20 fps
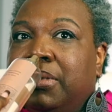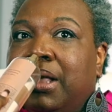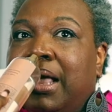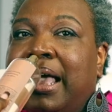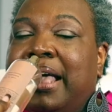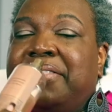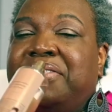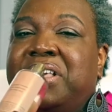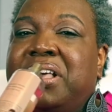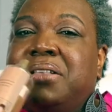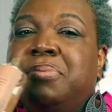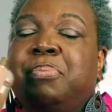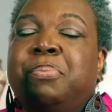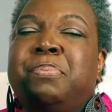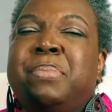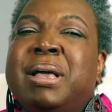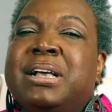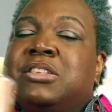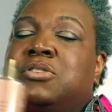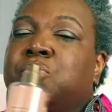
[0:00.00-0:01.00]
and then
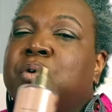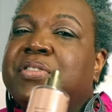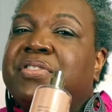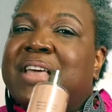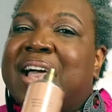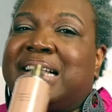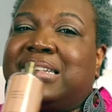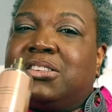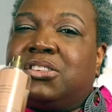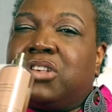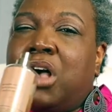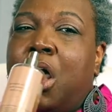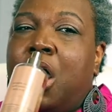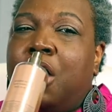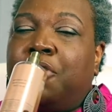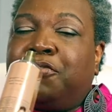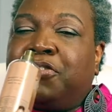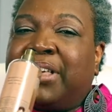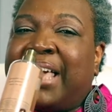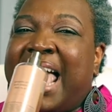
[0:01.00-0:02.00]
mixed with that
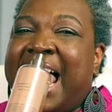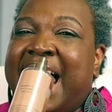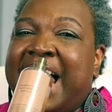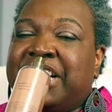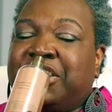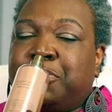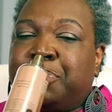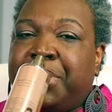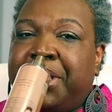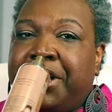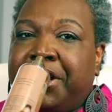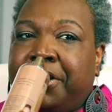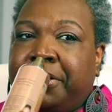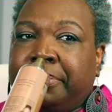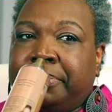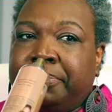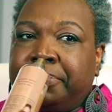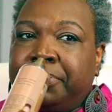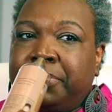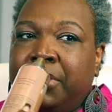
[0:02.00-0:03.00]
soft
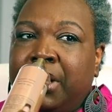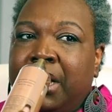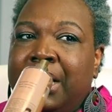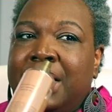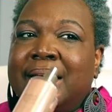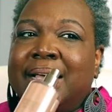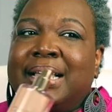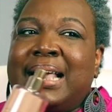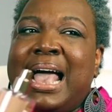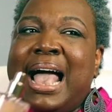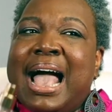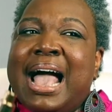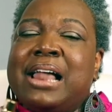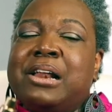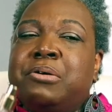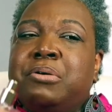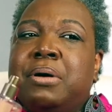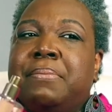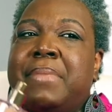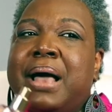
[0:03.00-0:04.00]
cashmere, kind
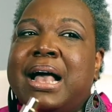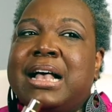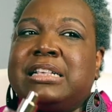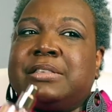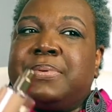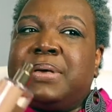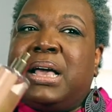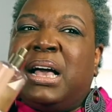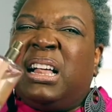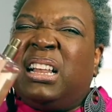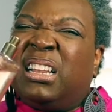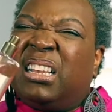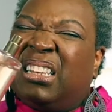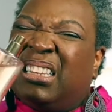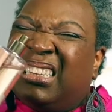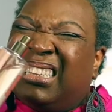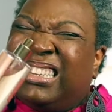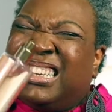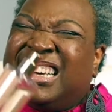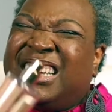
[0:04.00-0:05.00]
of reminds me a
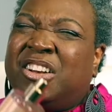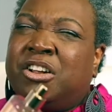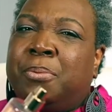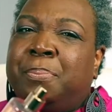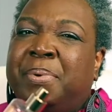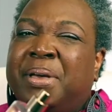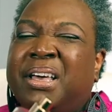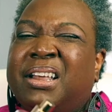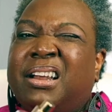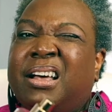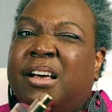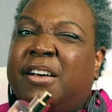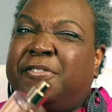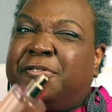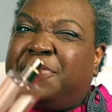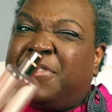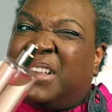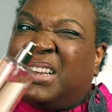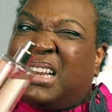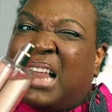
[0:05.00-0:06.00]
little bit of
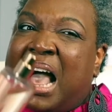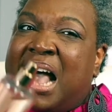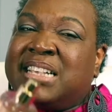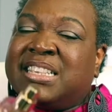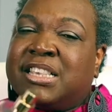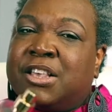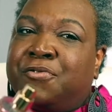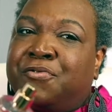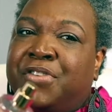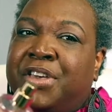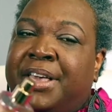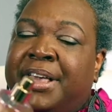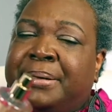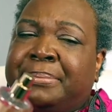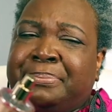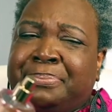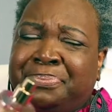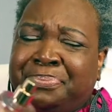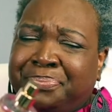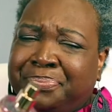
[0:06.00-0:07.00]
Philosophy.
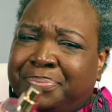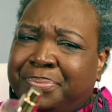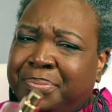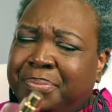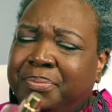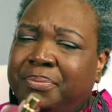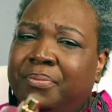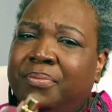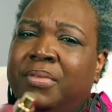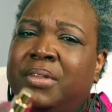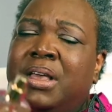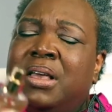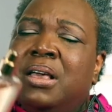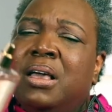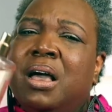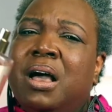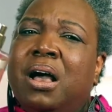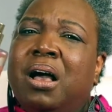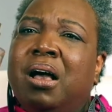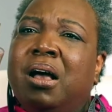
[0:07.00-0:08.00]

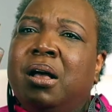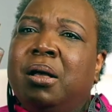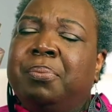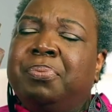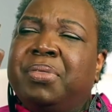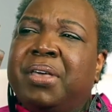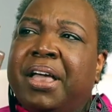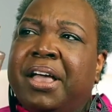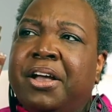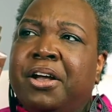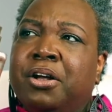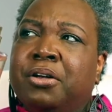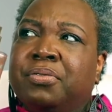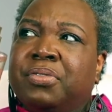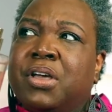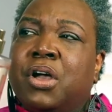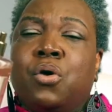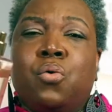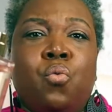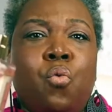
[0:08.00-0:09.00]

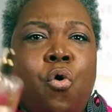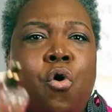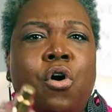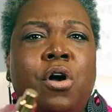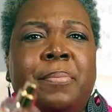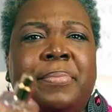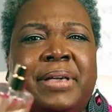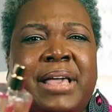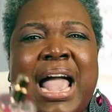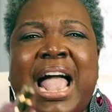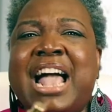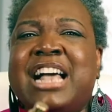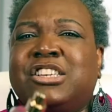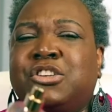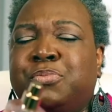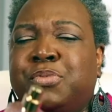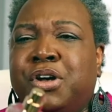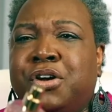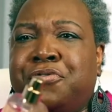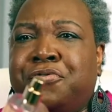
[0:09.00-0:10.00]
Their warm
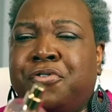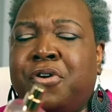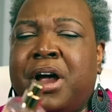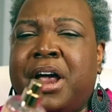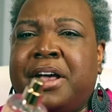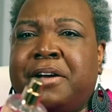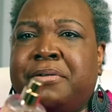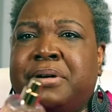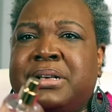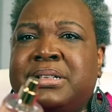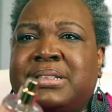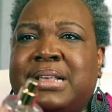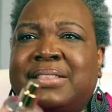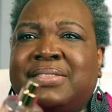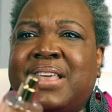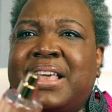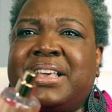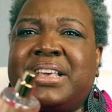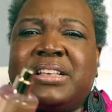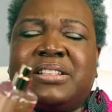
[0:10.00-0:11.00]
cashmere fragrance. I
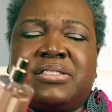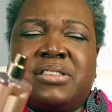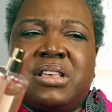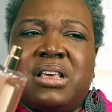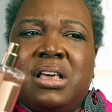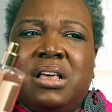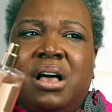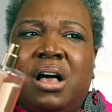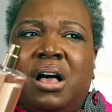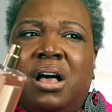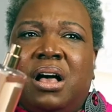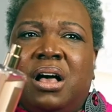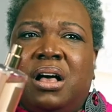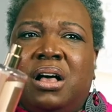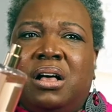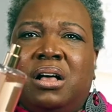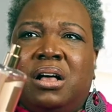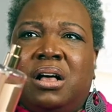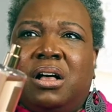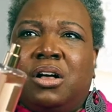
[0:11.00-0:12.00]
think it's
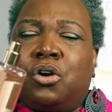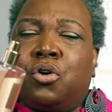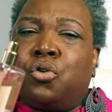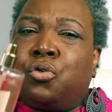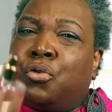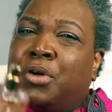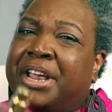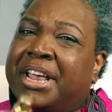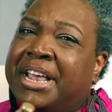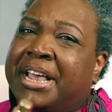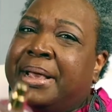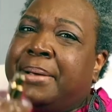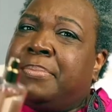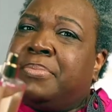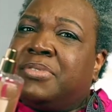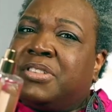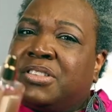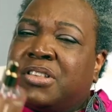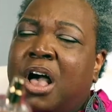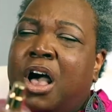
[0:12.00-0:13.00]
a cream
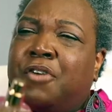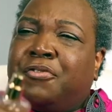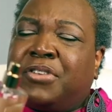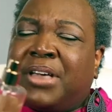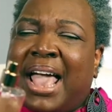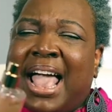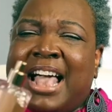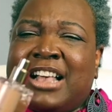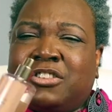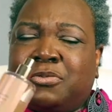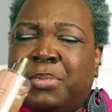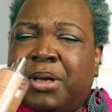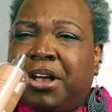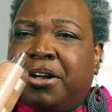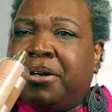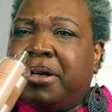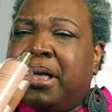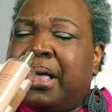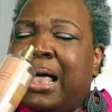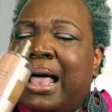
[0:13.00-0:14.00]
soft
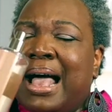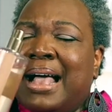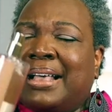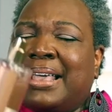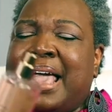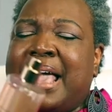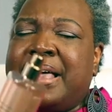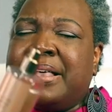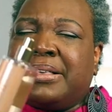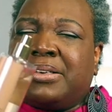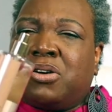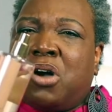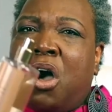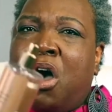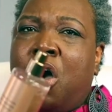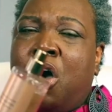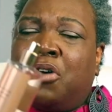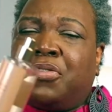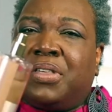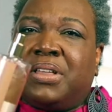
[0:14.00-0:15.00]
cashmere. I can't
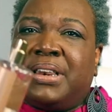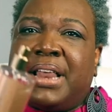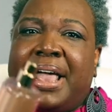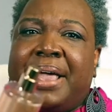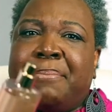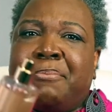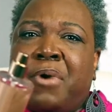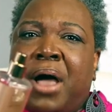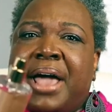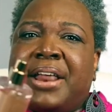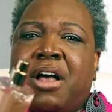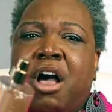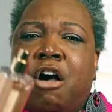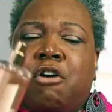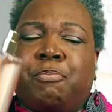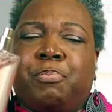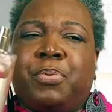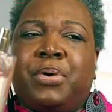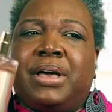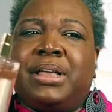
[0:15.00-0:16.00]
call the name right
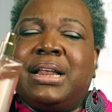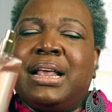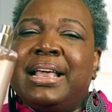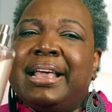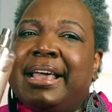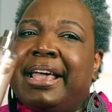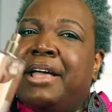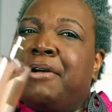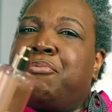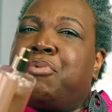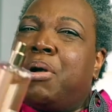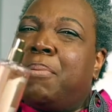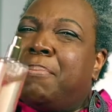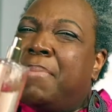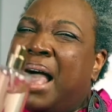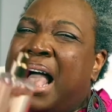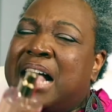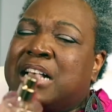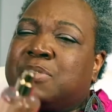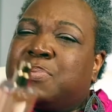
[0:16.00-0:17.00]
off, but it
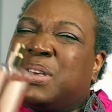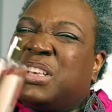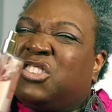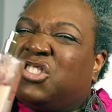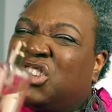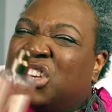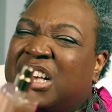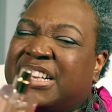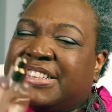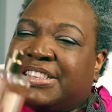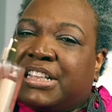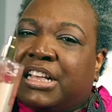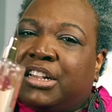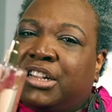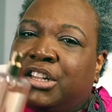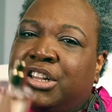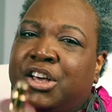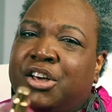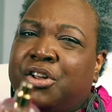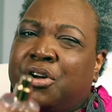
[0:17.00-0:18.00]
reminds me just a
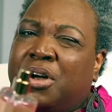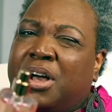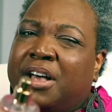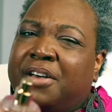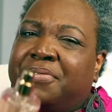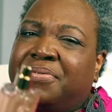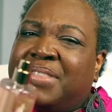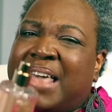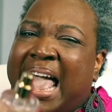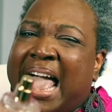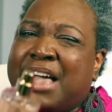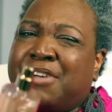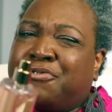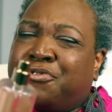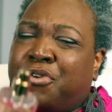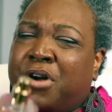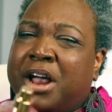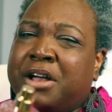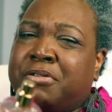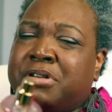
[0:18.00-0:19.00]
little of that
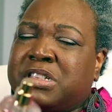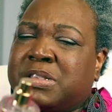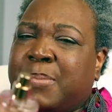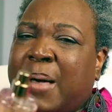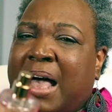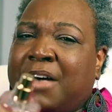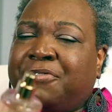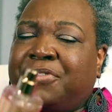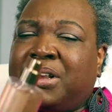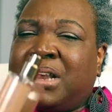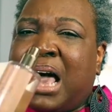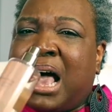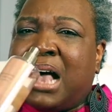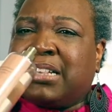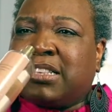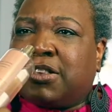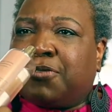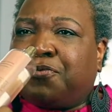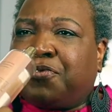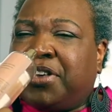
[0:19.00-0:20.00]
fragrance by
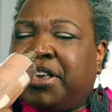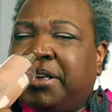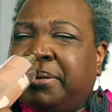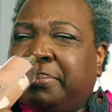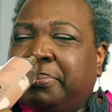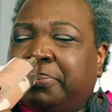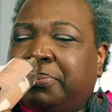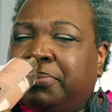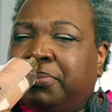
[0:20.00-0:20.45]
Philosophy.